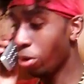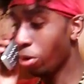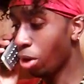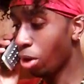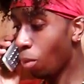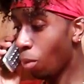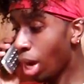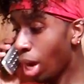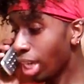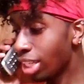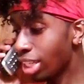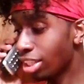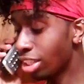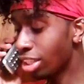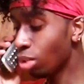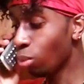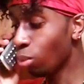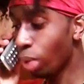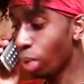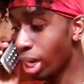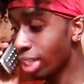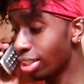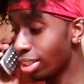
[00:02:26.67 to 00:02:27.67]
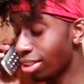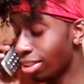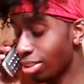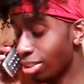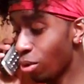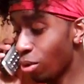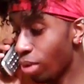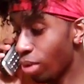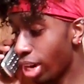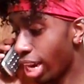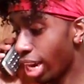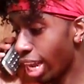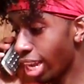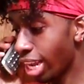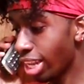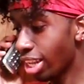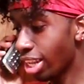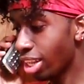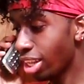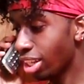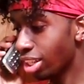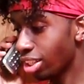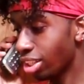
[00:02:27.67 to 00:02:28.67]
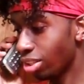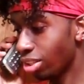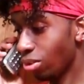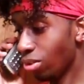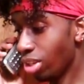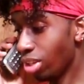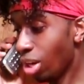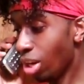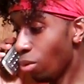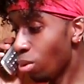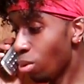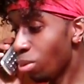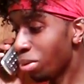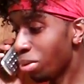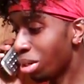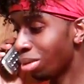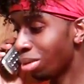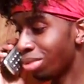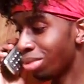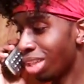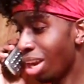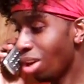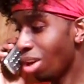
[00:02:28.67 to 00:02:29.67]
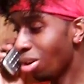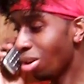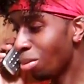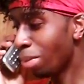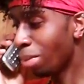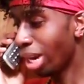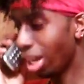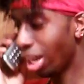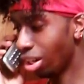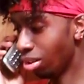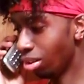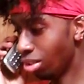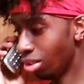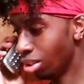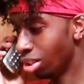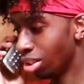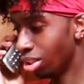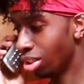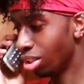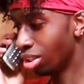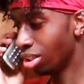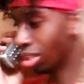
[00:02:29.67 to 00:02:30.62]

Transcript: Girl, why did she wear that to school today? You know we were gonna talk about her.